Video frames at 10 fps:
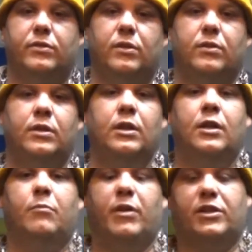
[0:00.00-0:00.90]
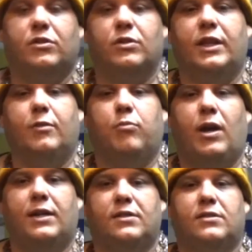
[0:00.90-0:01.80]
So make sure that you're
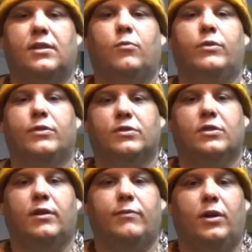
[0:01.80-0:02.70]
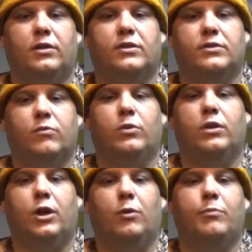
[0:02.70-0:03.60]
practicing with your stuff on because it
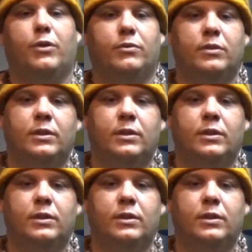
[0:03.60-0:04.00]
will help you.